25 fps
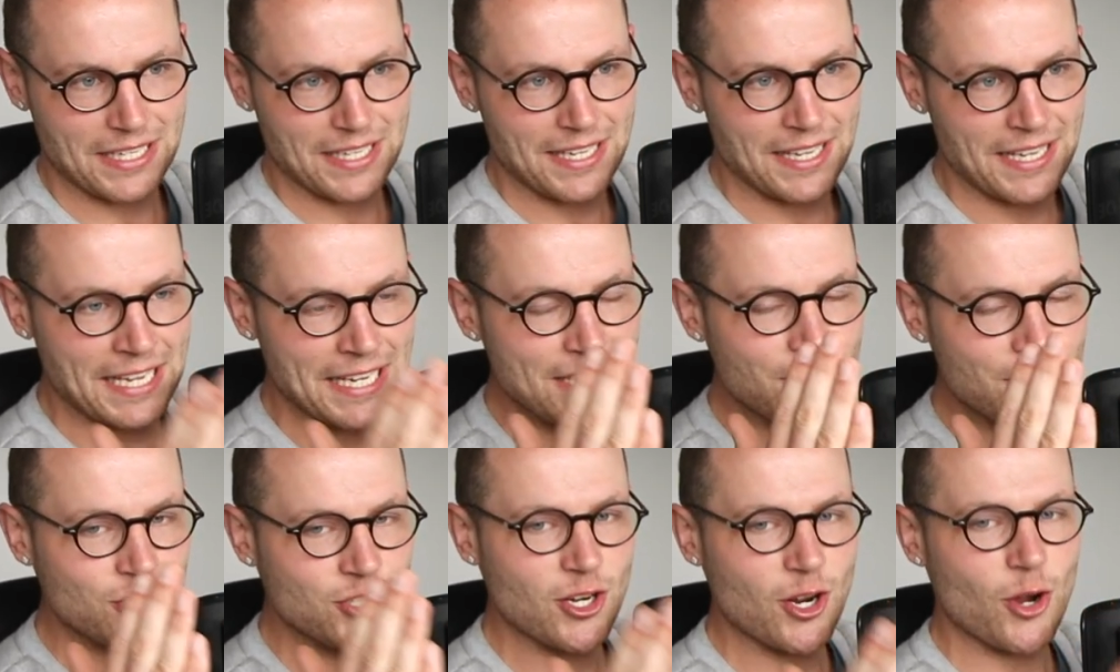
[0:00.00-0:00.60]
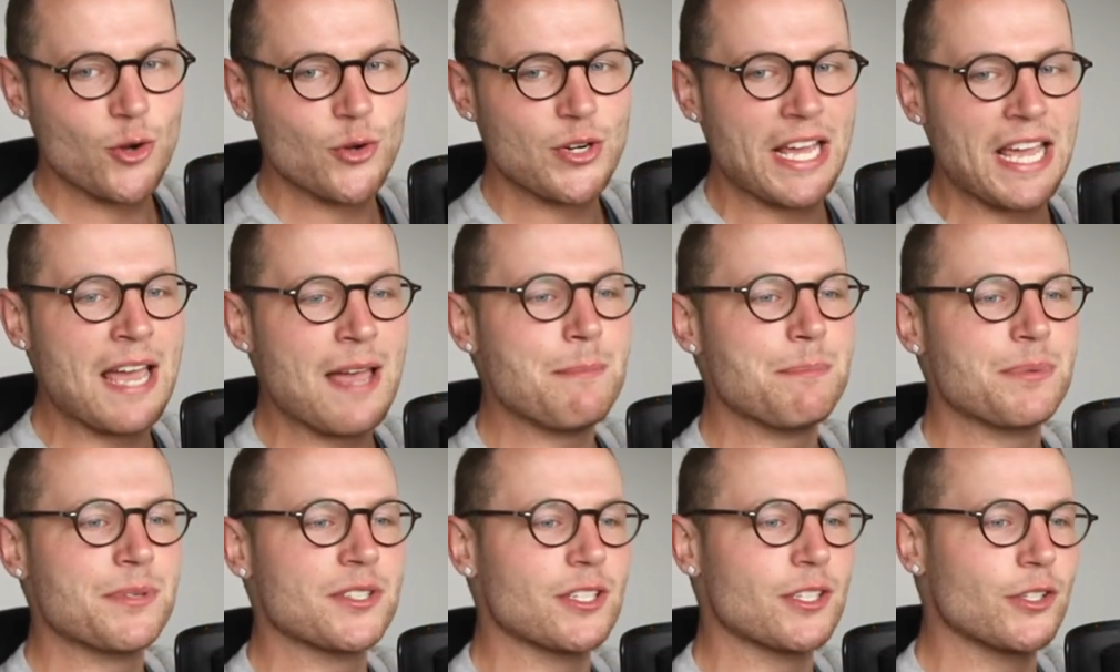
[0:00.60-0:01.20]
He showed
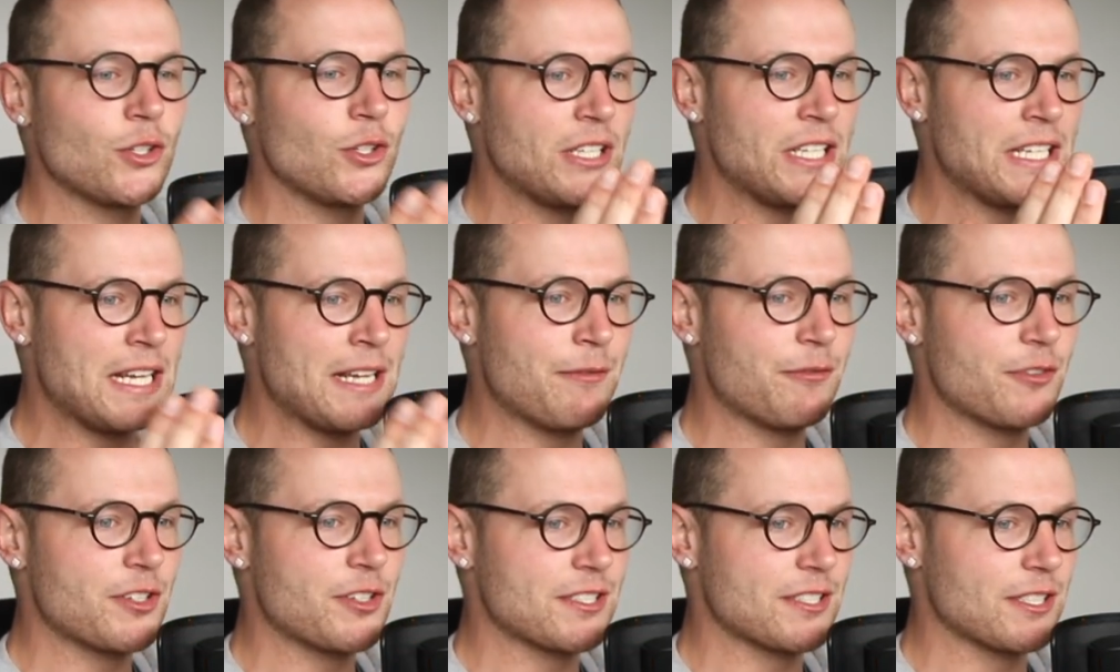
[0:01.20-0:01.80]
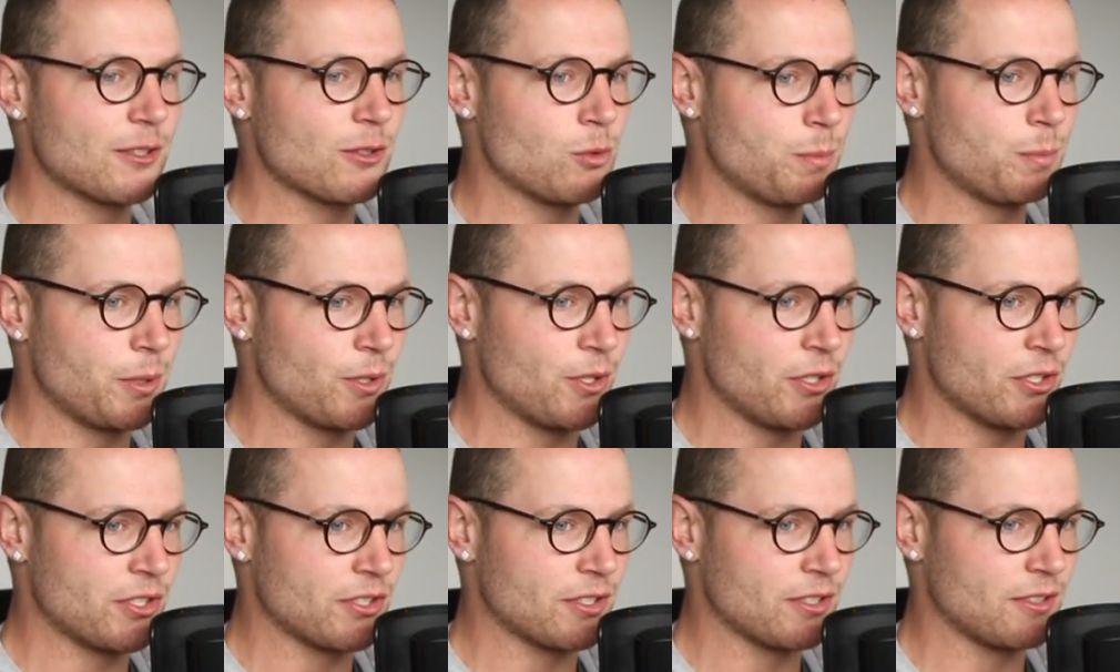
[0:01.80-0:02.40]
absolutely every single
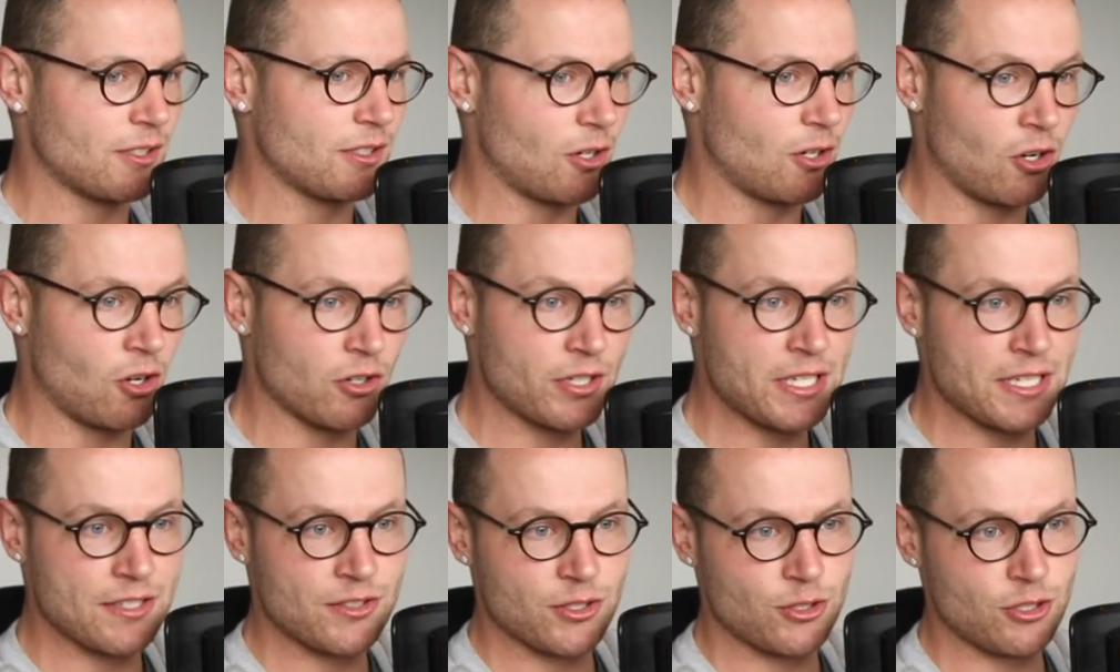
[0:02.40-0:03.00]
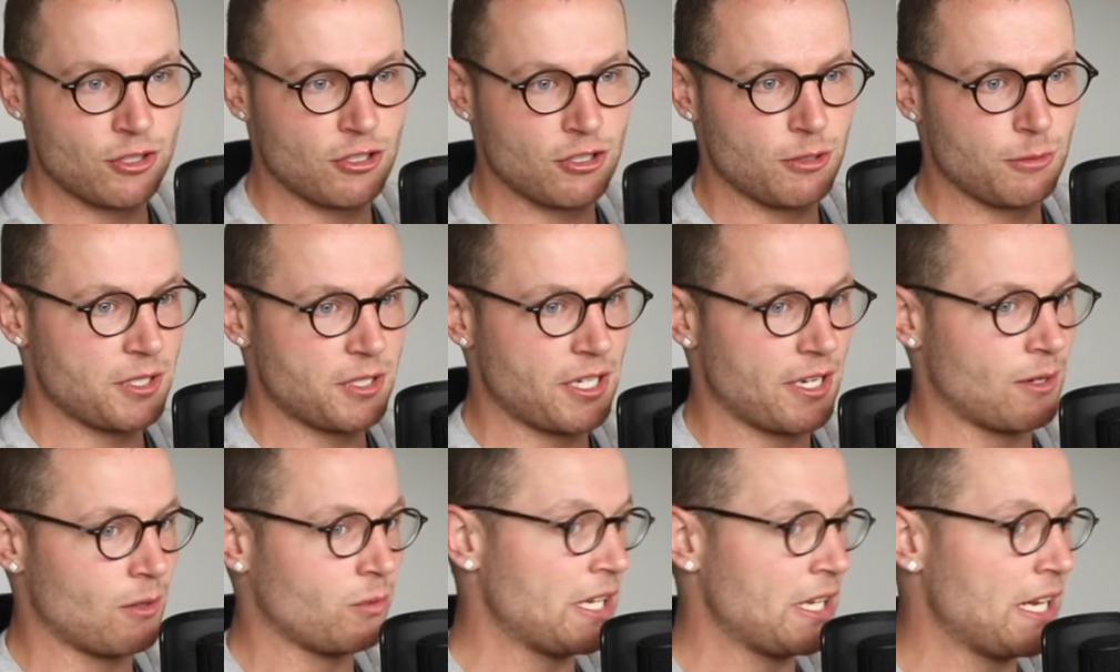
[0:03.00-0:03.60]
person on his YouTube
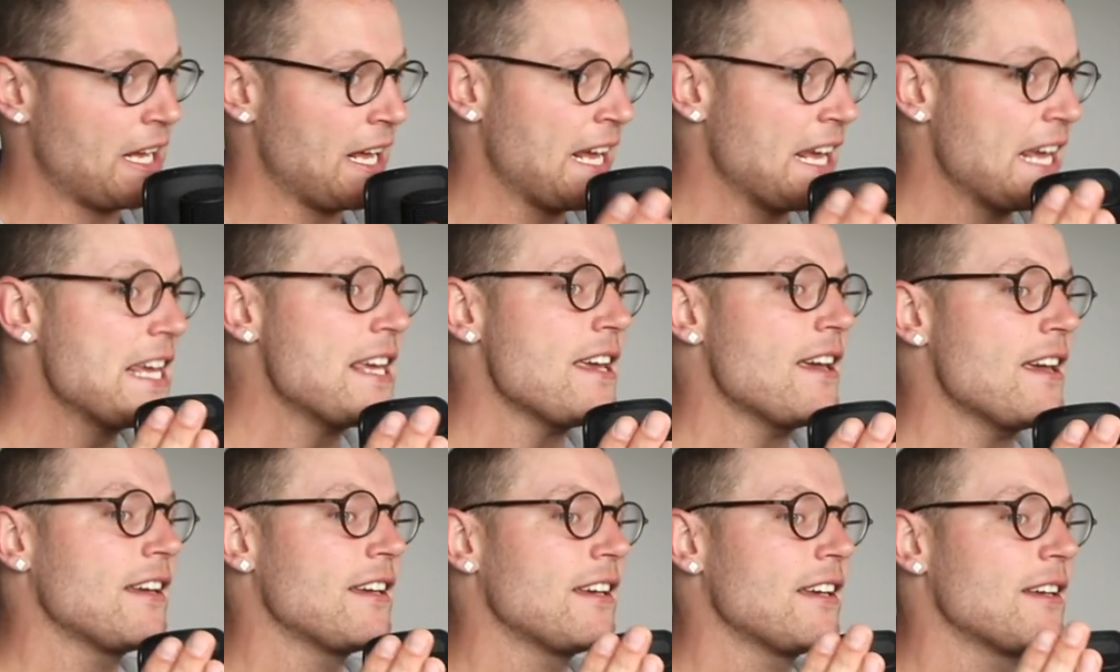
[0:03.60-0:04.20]
channel that he